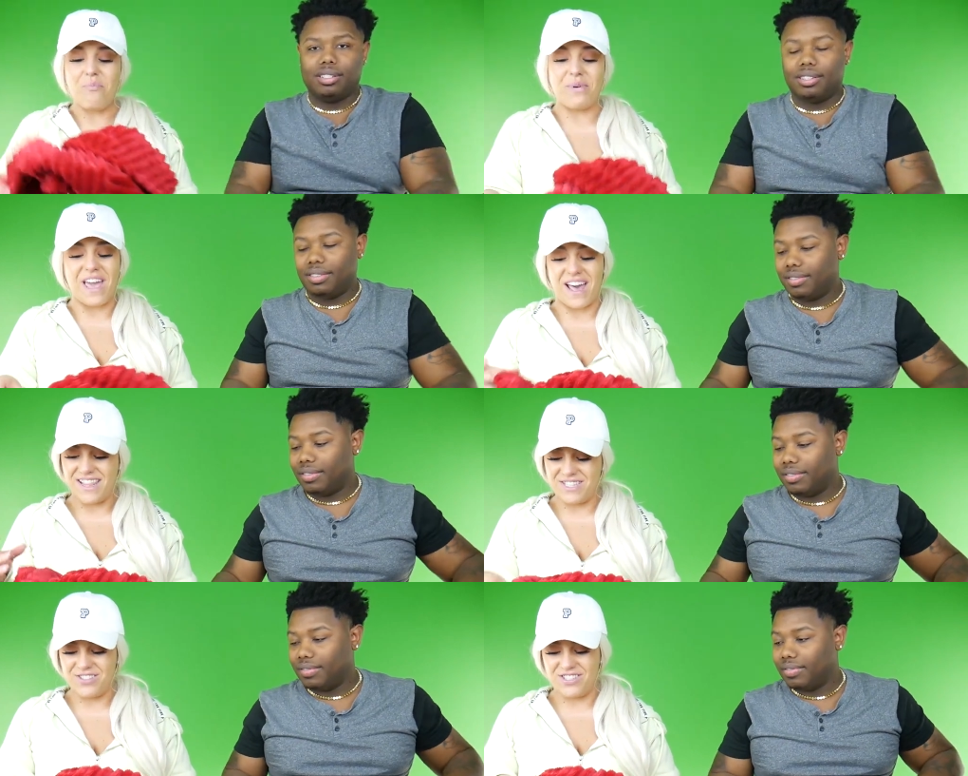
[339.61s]
Speaker 1: but
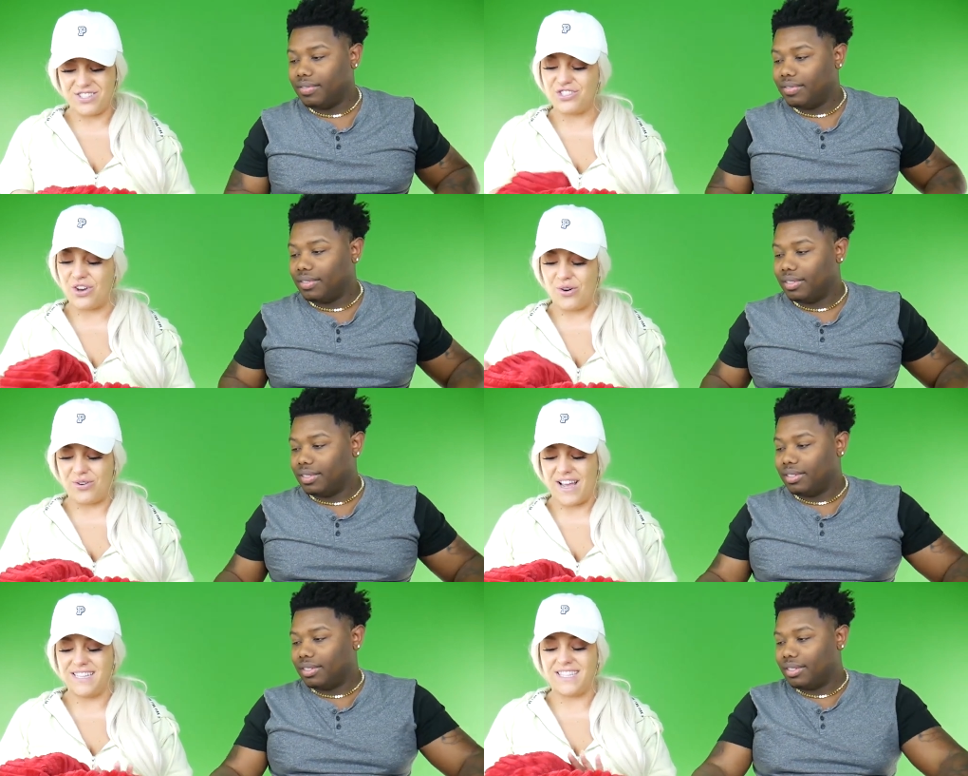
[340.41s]
yeah, this was
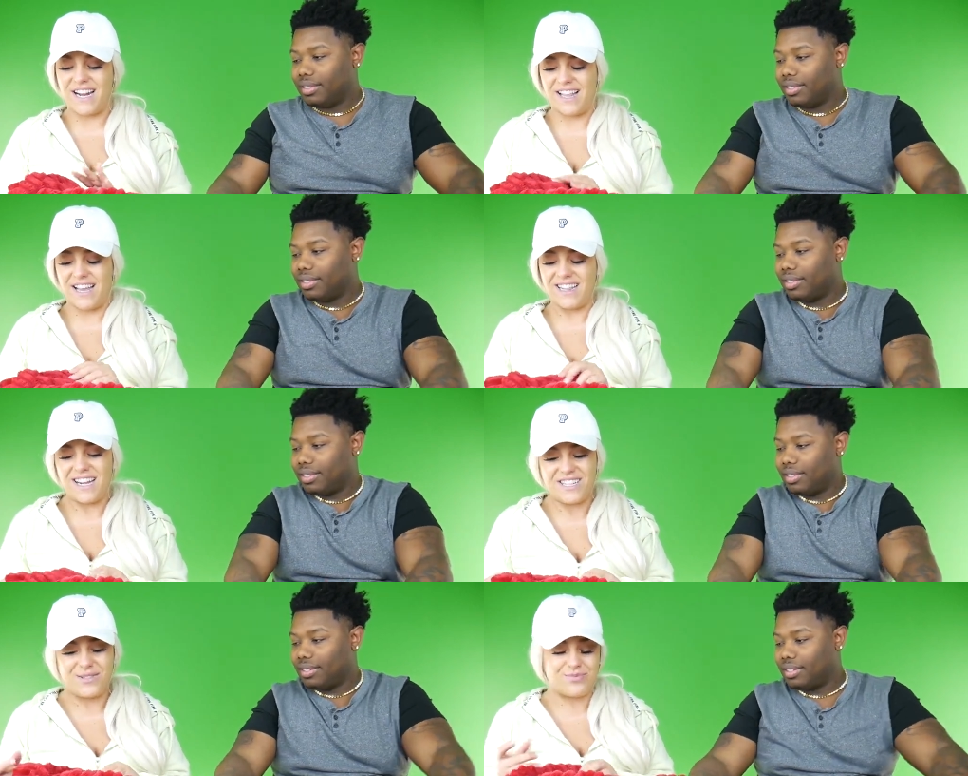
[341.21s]
so nice. And I like
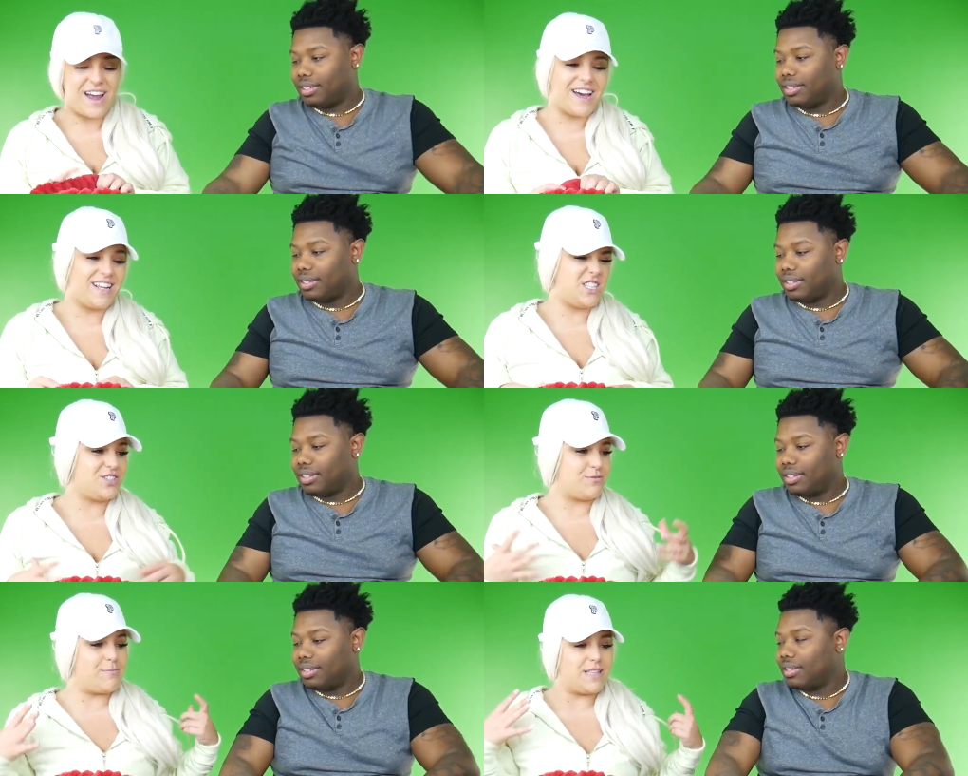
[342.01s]
that it's red. It
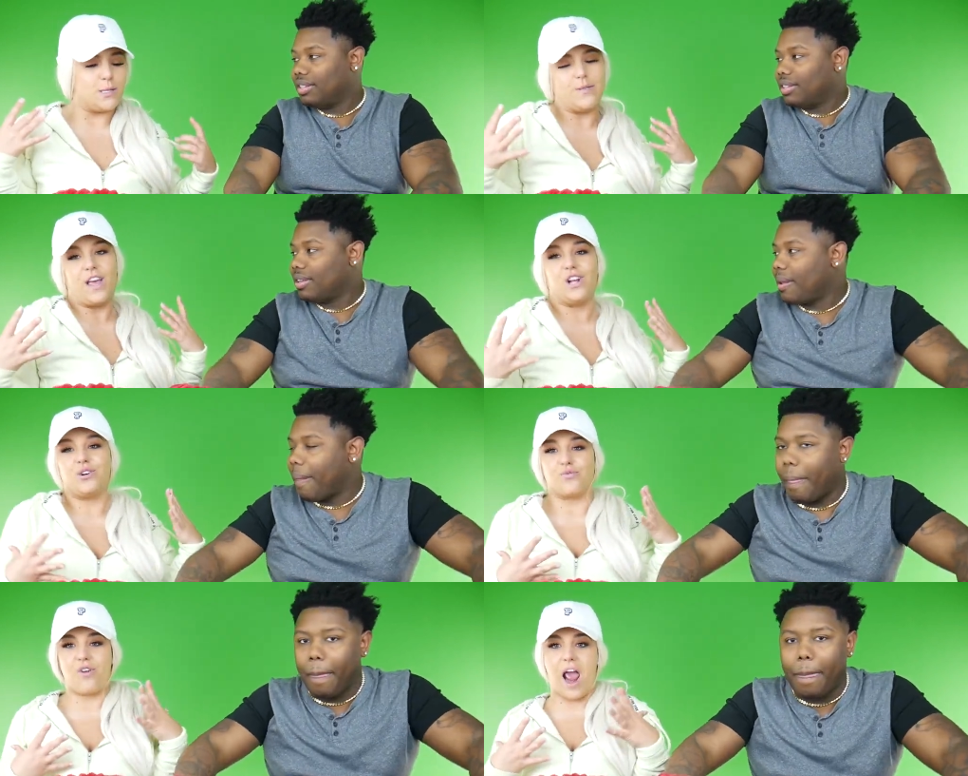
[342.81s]
just reminds me of
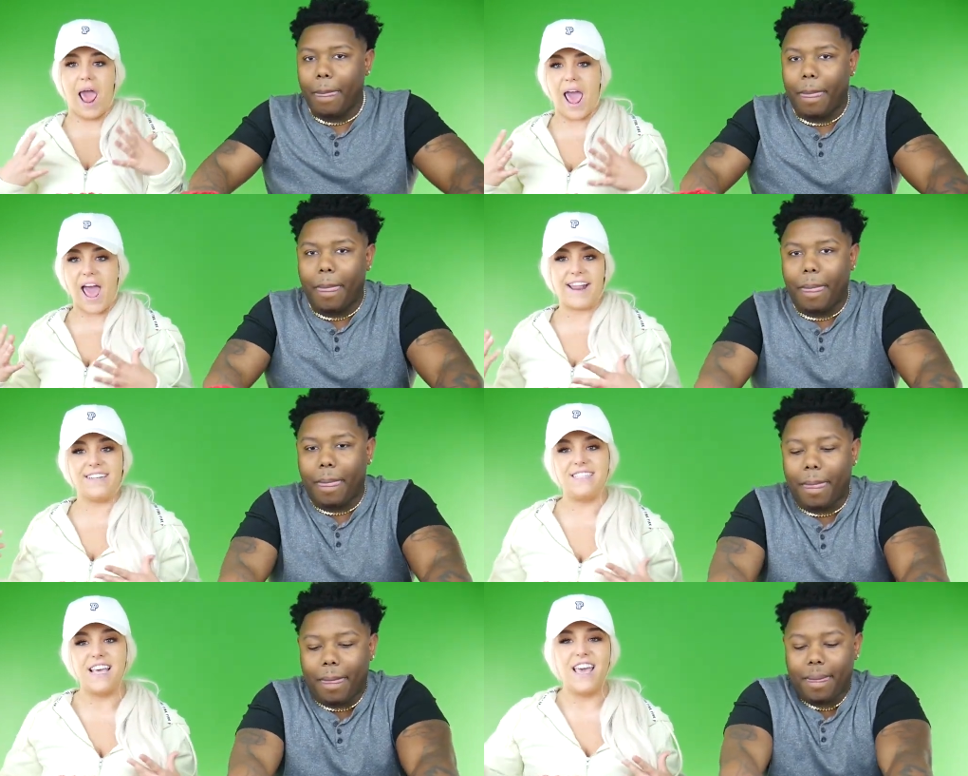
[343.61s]
like
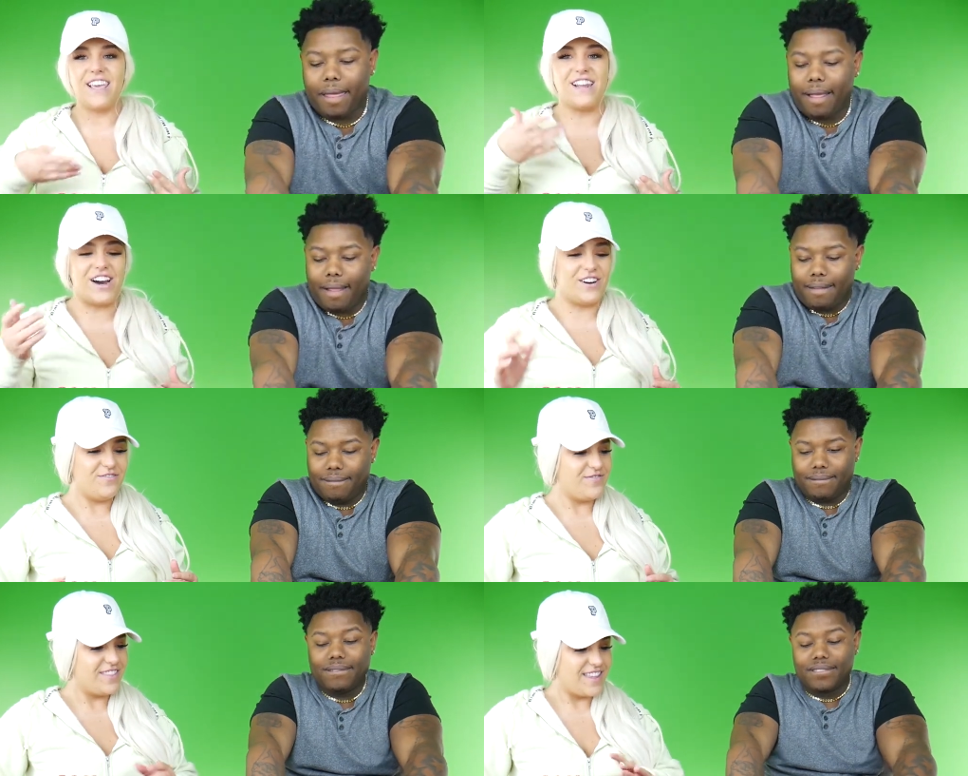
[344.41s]
grand, you yeah.
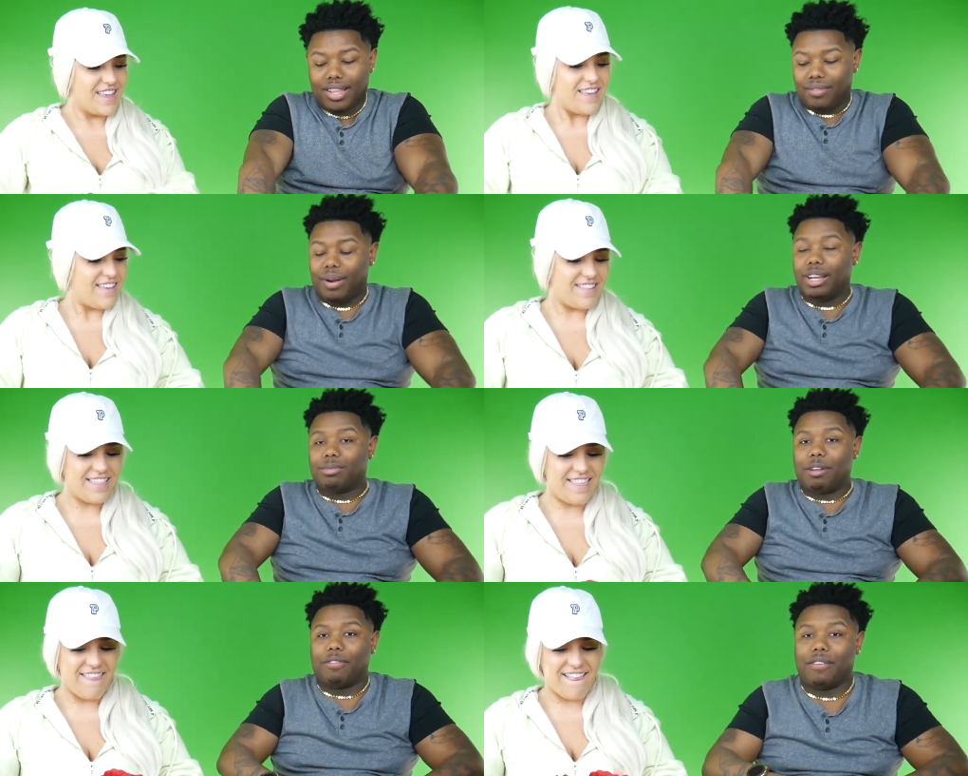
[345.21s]
know?
Speaker 2: Red
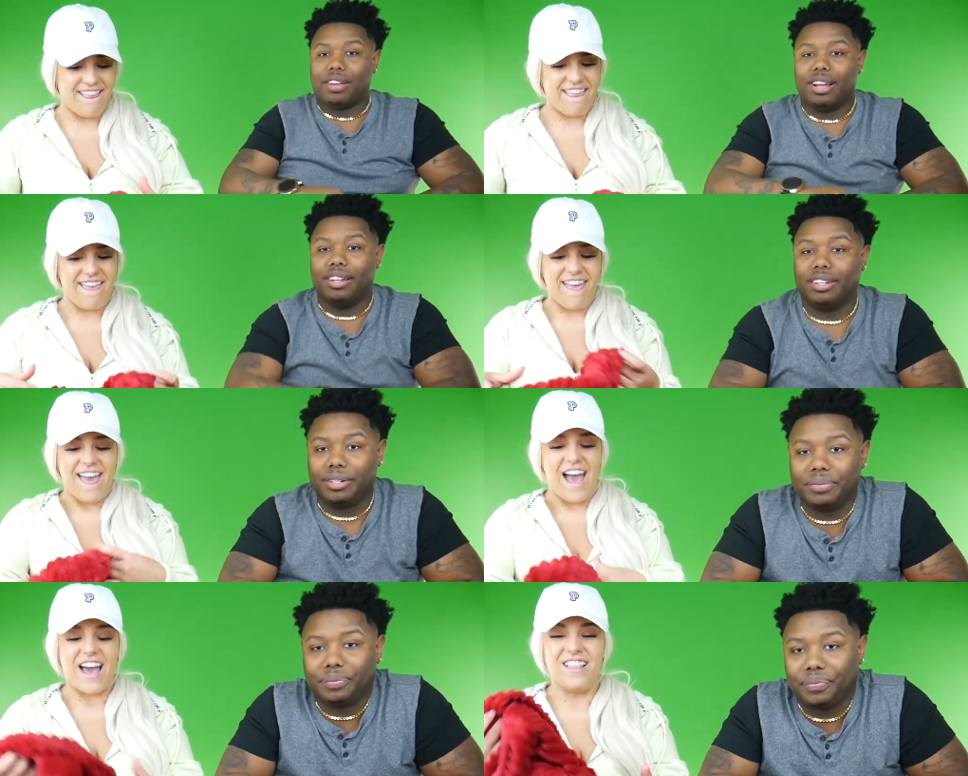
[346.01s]
is my favorite
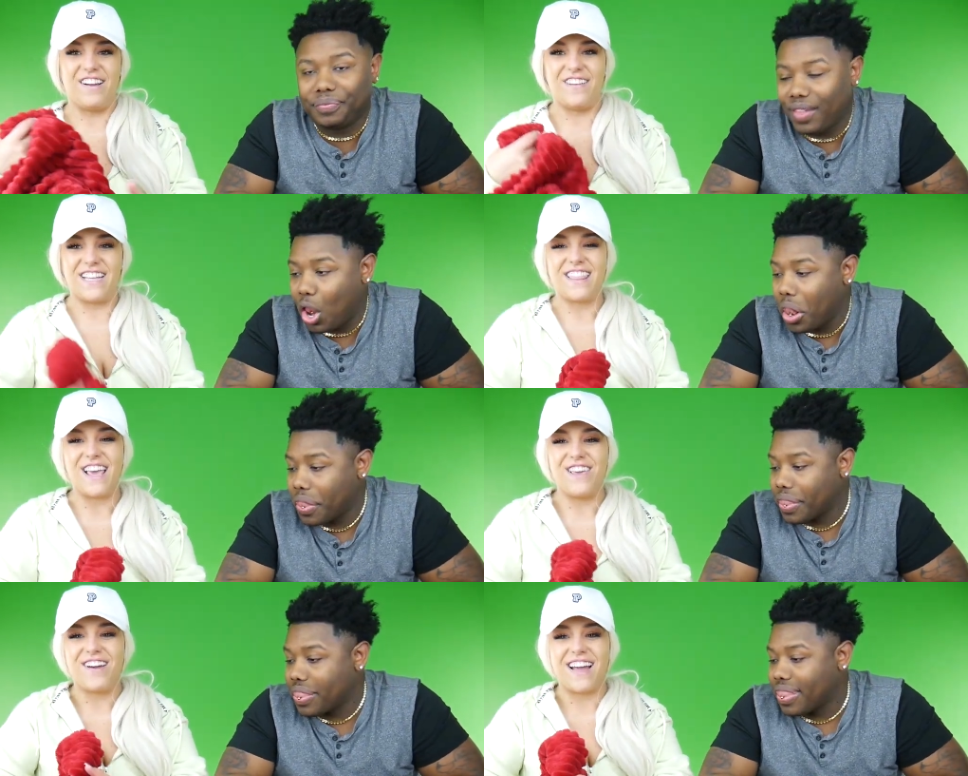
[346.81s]
color.
Speaker 1: I love it.
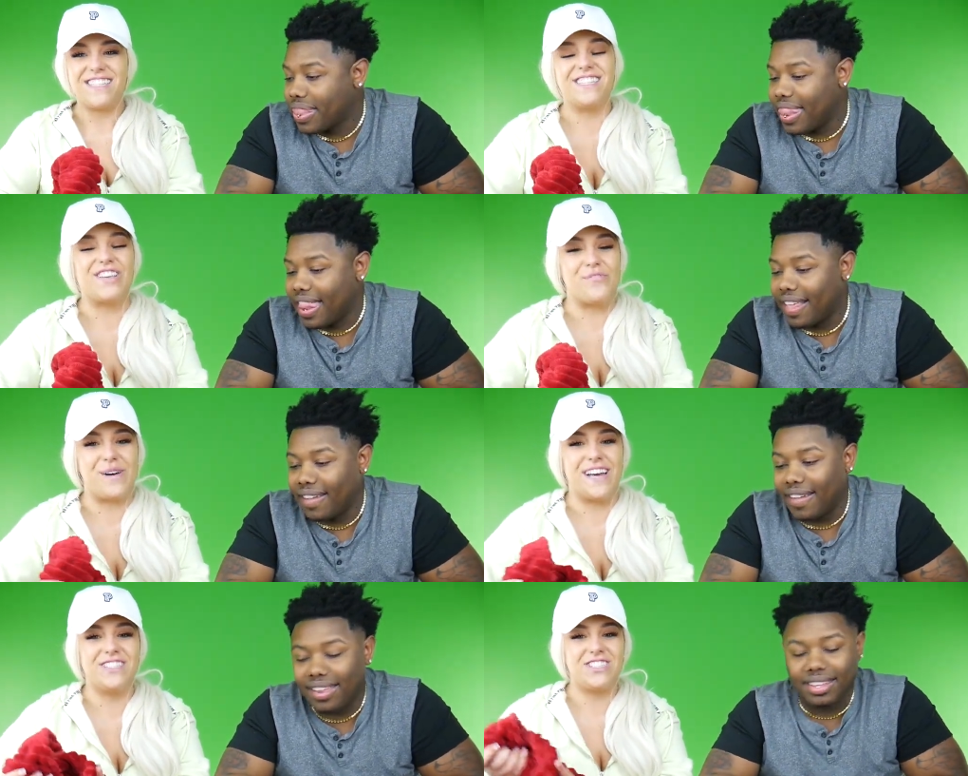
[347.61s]
Thank you guys so
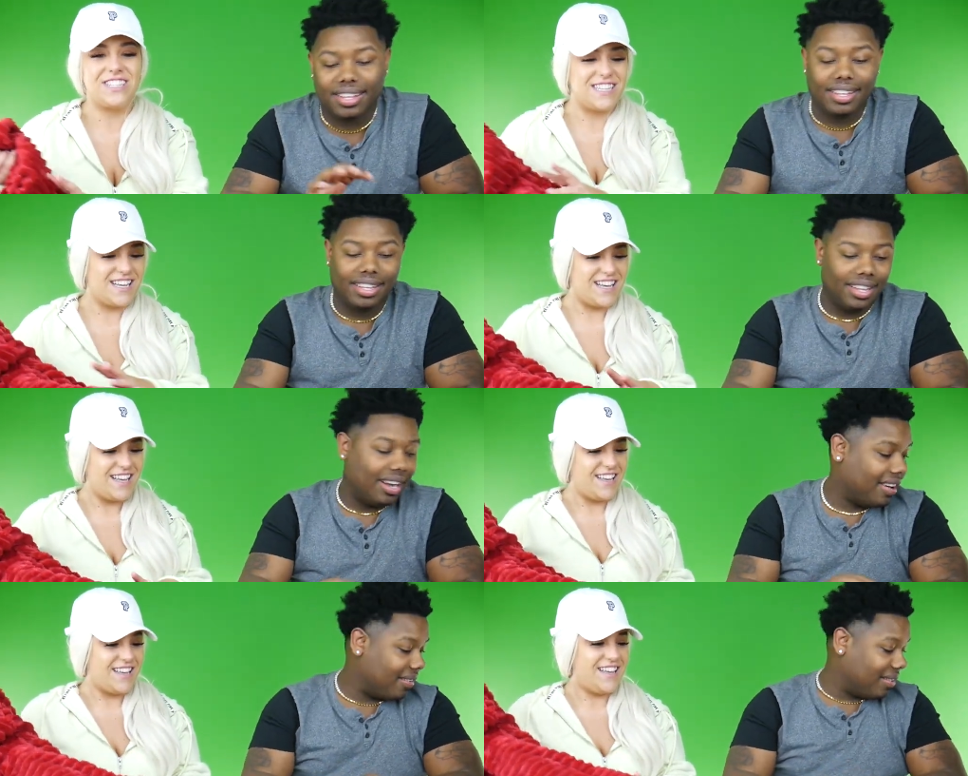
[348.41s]
much.
Speaker 2: All